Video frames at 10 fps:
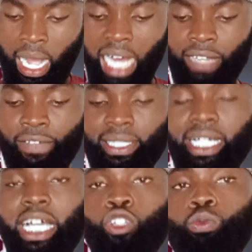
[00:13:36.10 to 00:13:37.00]

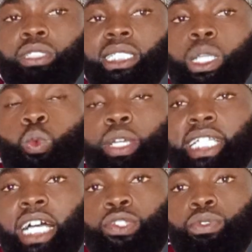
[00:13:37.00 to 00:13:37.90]
Al-fatayatu
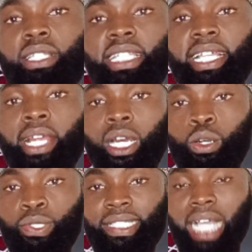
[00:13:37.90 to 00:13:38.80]
mutazawwijatun. The
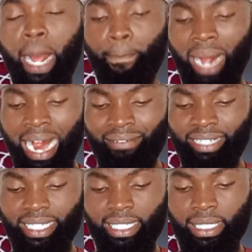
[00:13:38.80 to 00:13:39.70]
girls are
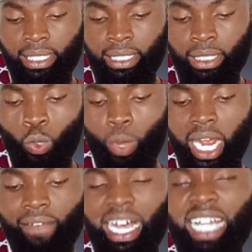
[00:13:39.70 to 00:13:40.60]
married. We
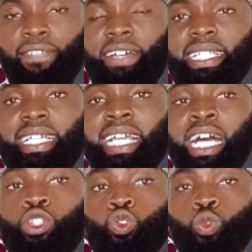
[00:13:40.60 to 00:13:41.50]
have
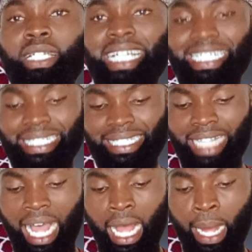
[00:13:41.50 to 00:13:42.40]
al-fatayatu
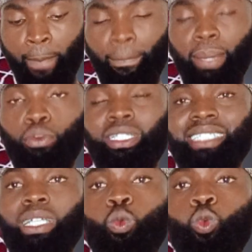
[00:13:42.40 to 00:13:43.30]
lasna bi
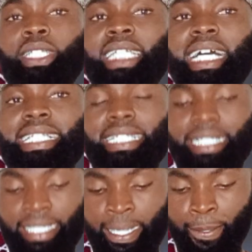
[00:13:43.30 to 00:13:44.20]

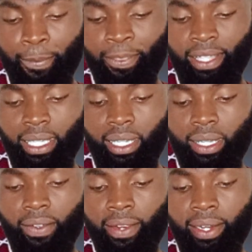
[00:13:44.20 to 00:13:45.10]
mutazawwijatin.
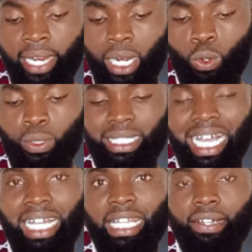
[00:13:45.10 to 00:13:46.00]
The girls
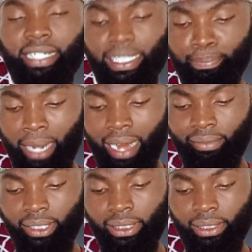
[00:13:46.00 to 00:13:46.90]
are not
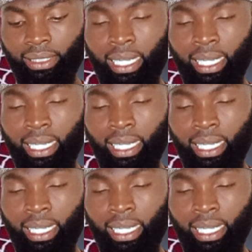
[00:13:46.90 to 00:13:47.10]
married.